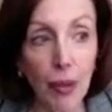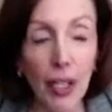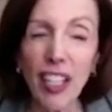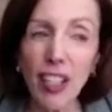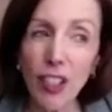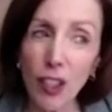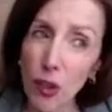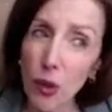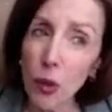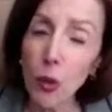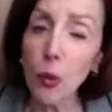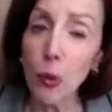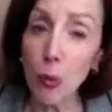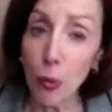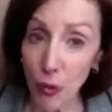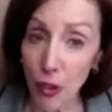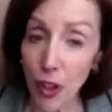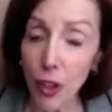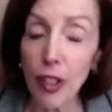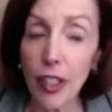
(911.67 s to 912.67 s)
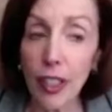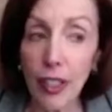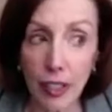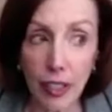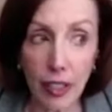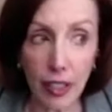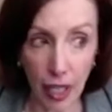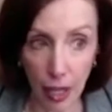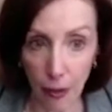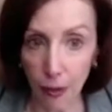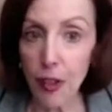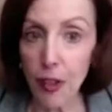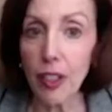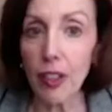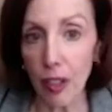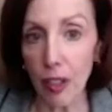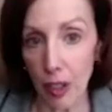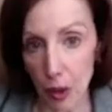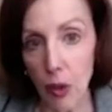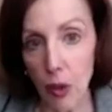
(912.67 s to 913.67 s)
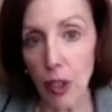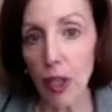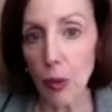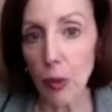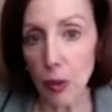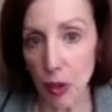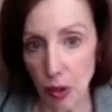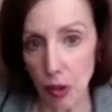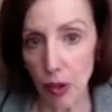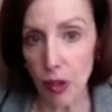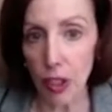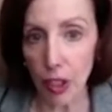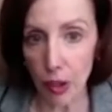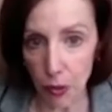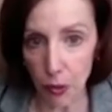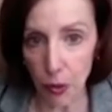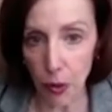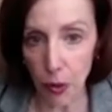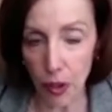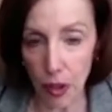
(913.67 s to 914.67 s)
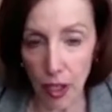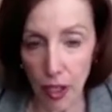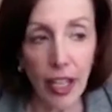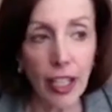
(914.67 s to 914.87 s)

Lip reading: But I knew very definitely what I was looking for.